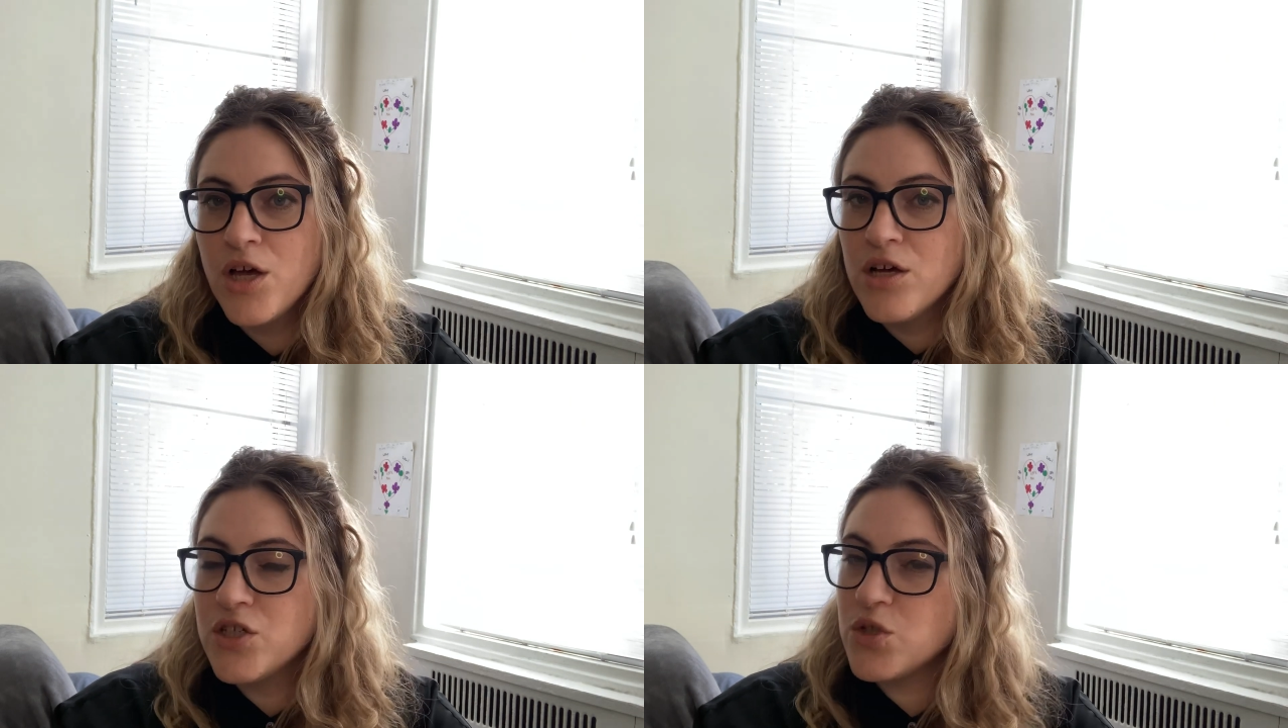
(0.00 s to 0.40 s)

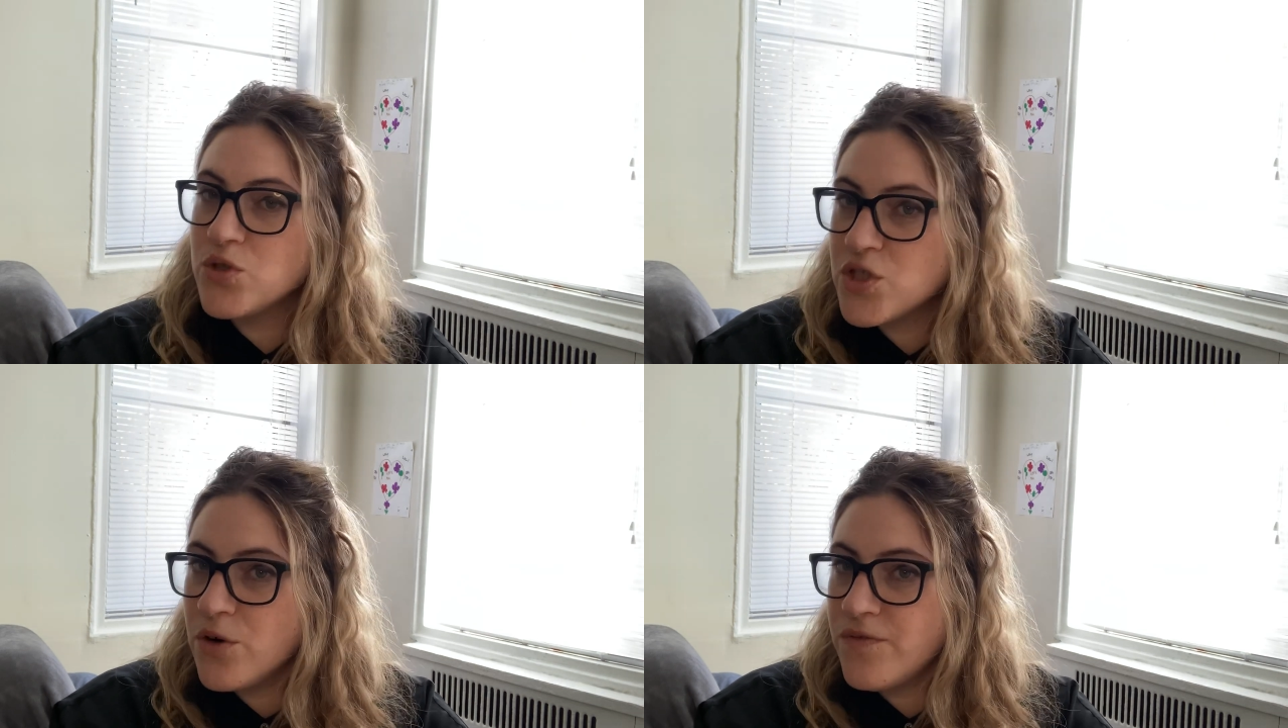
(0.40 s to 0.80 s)

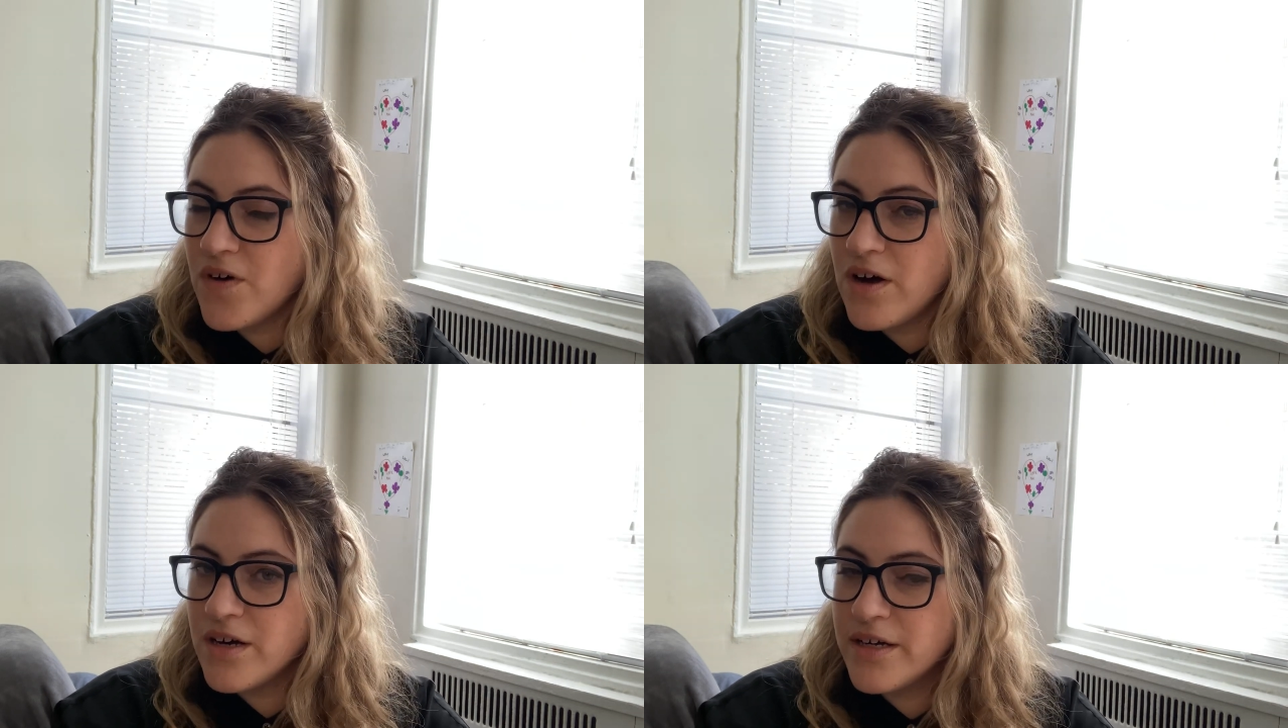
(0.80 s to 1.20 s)
So
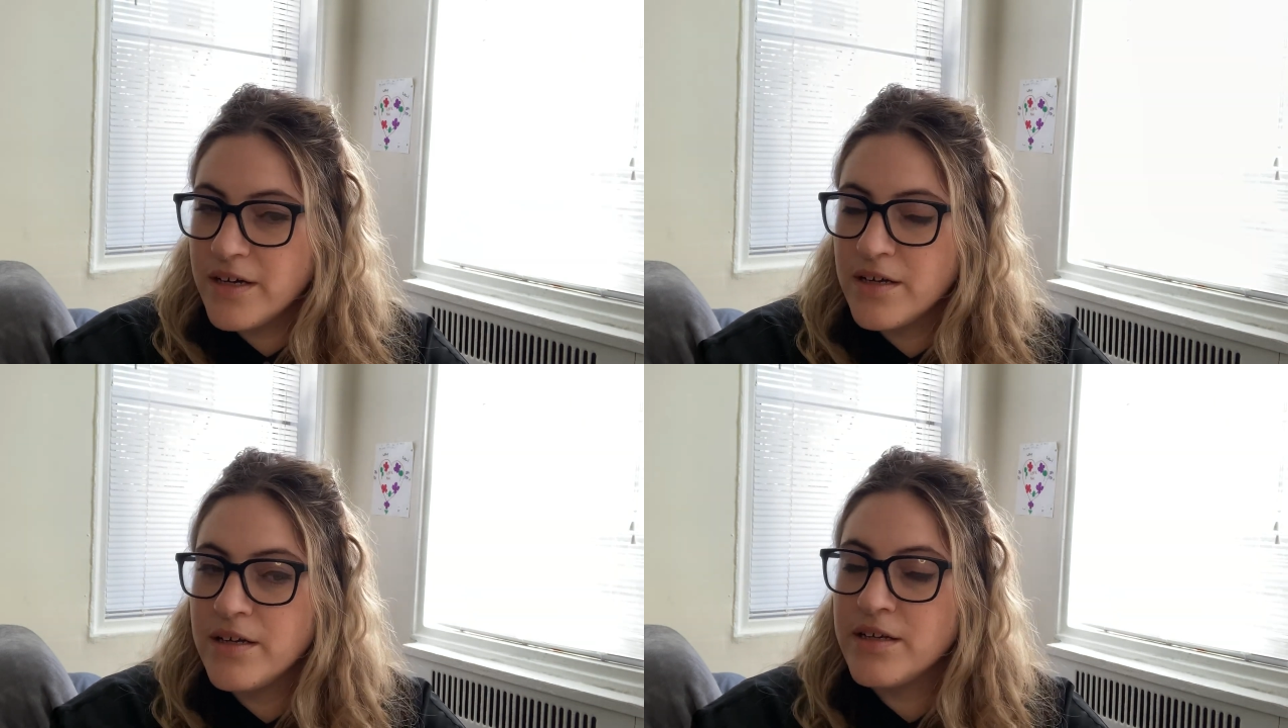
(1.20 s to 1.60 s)
far,
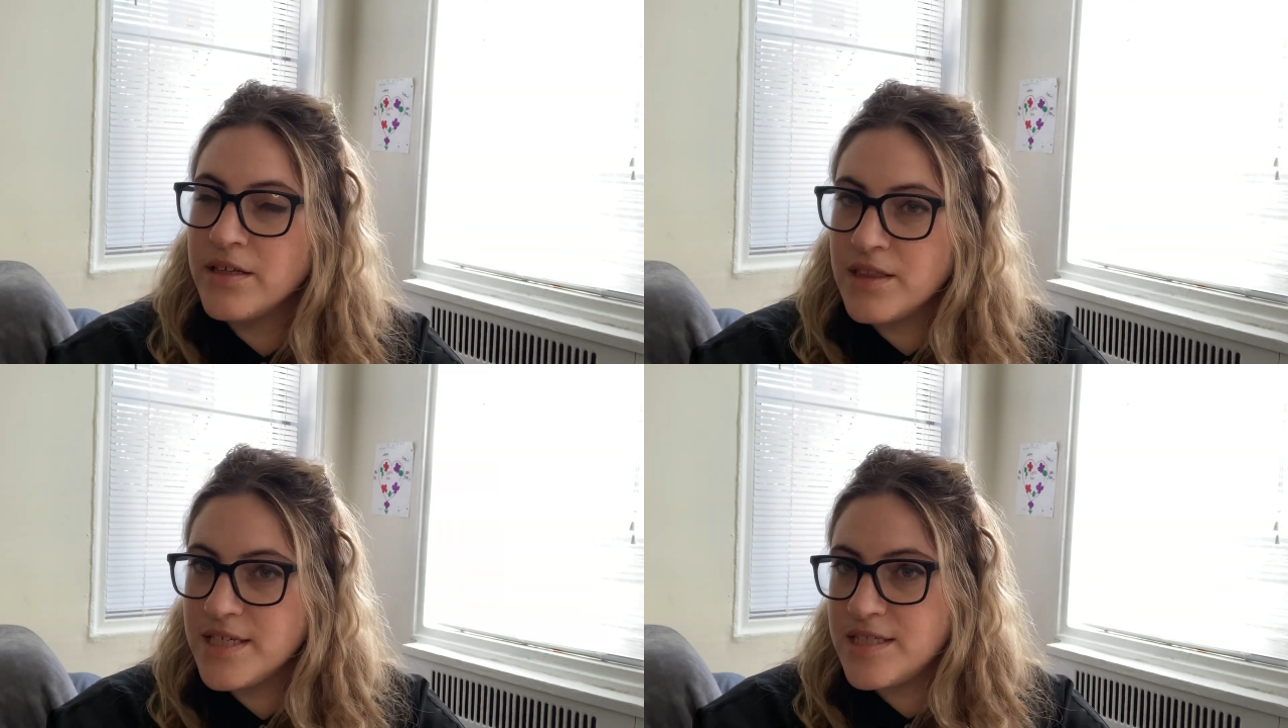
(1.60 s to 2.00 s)

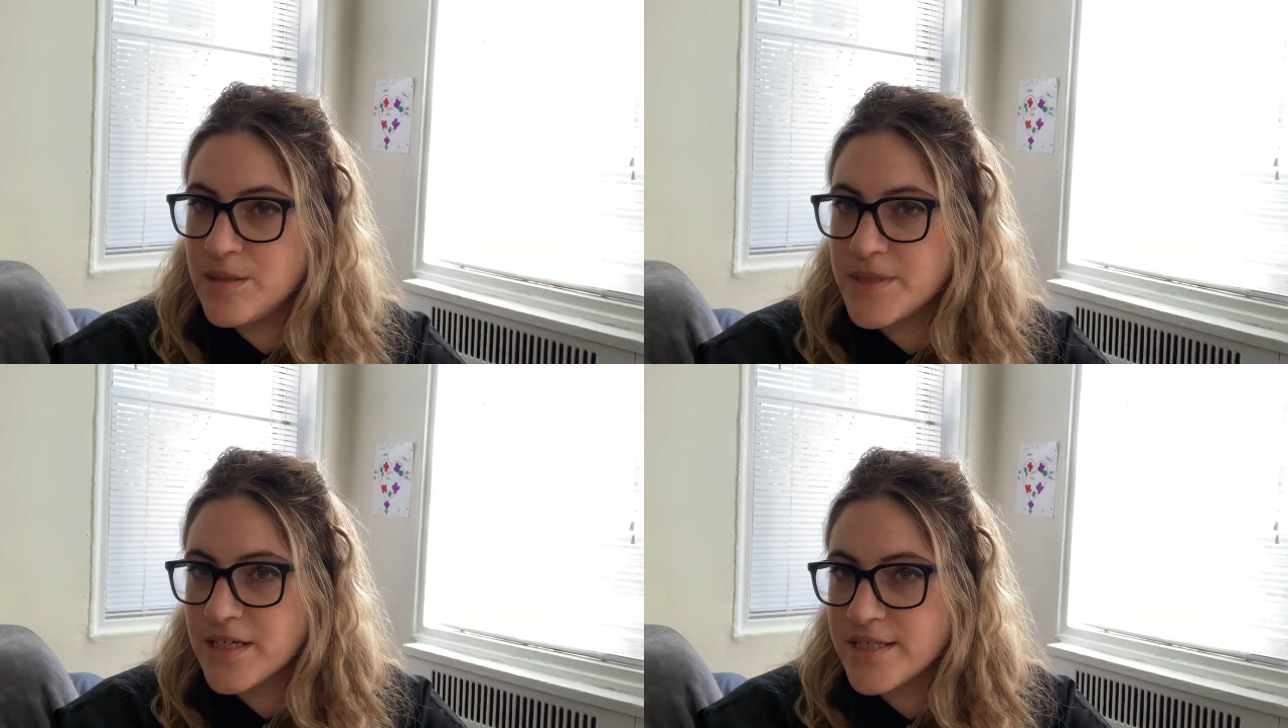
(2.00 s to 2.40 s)
this
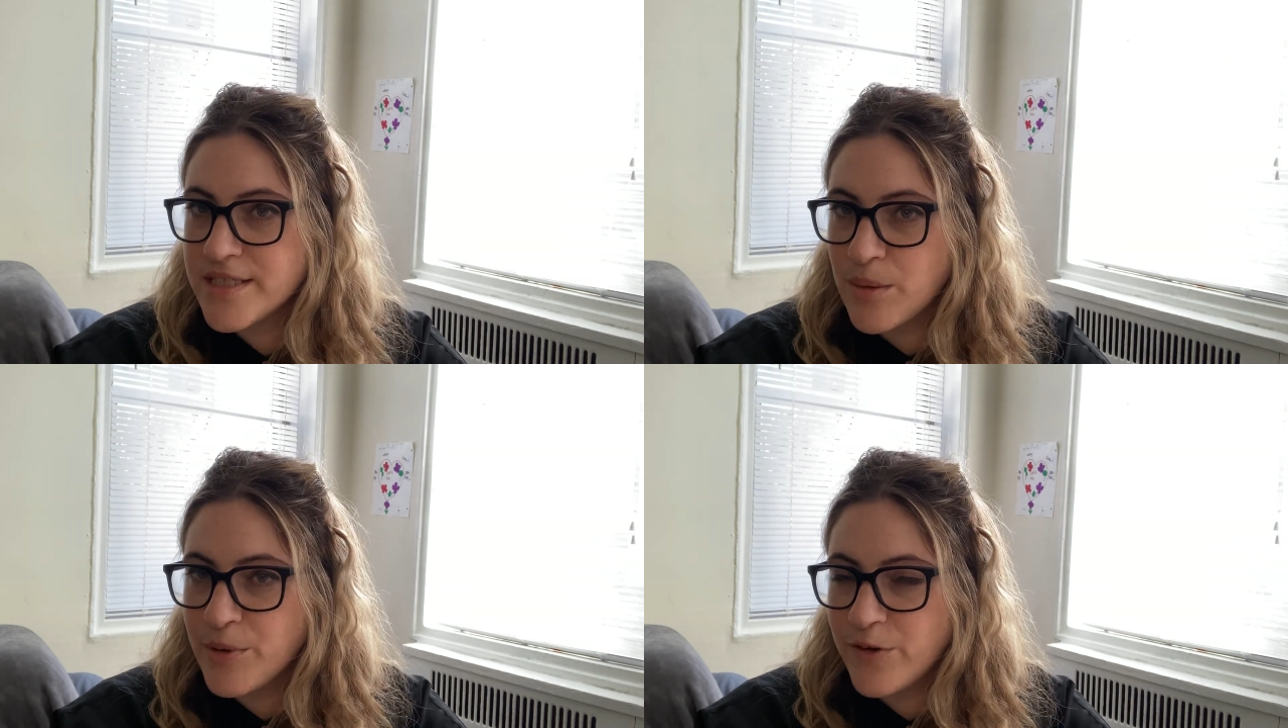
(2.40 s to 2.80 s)
seems like a
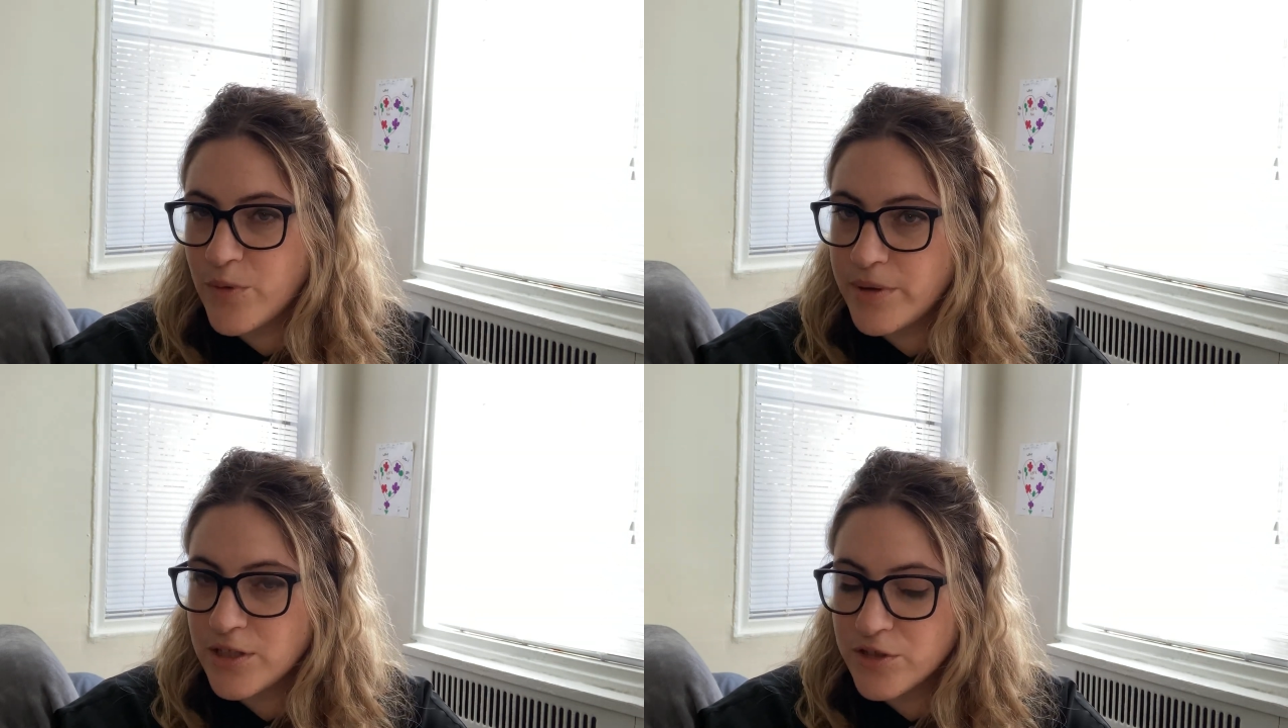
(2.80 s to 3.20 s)
summary of what
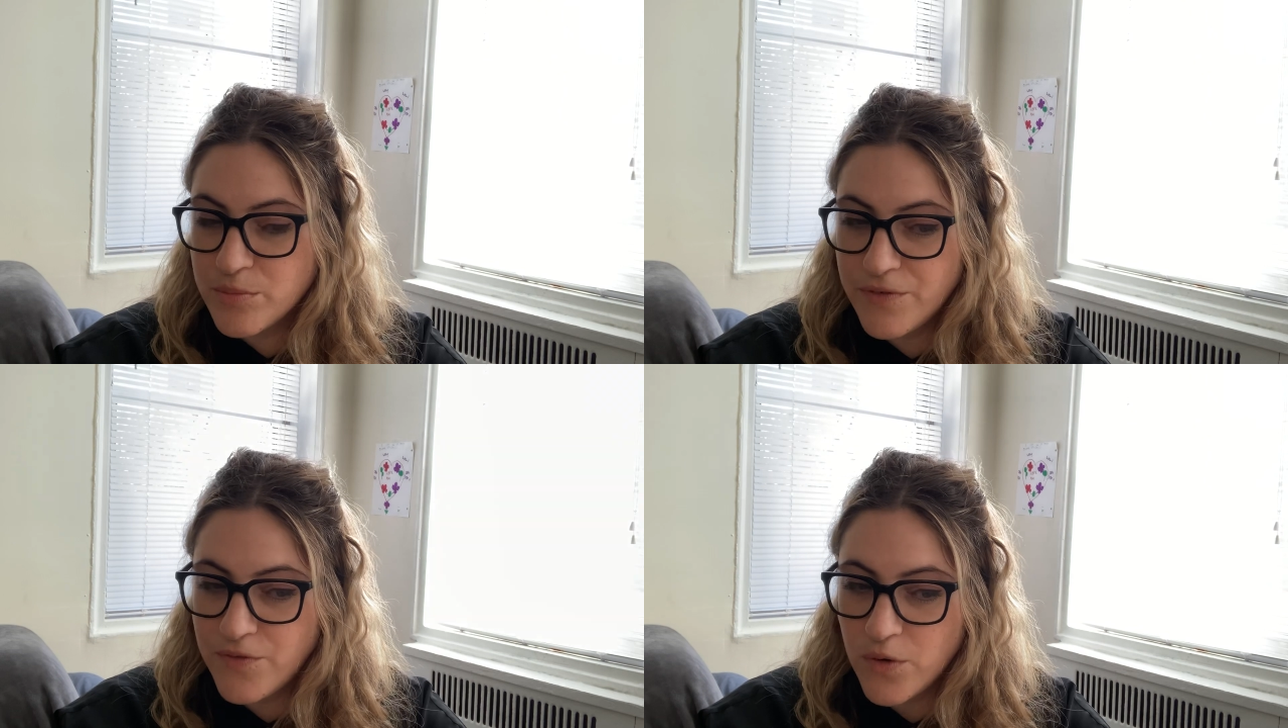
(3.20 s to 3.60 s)
we learned
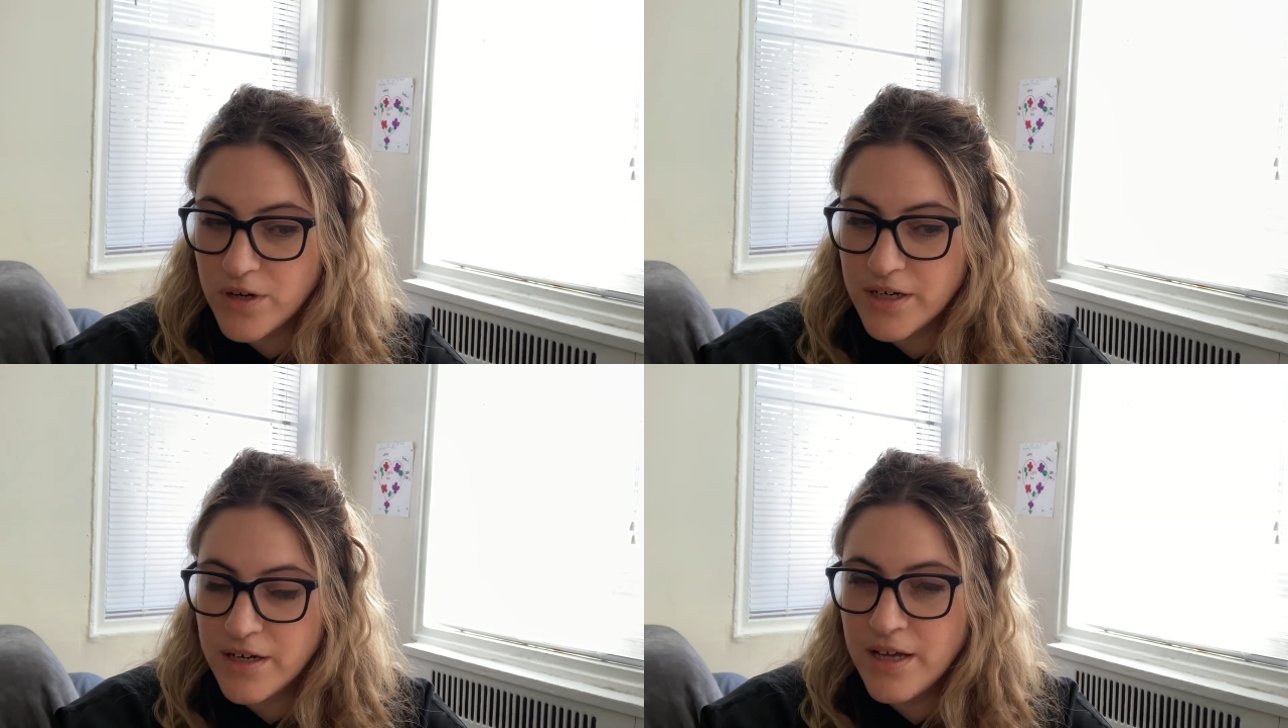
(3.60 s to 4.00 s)
before.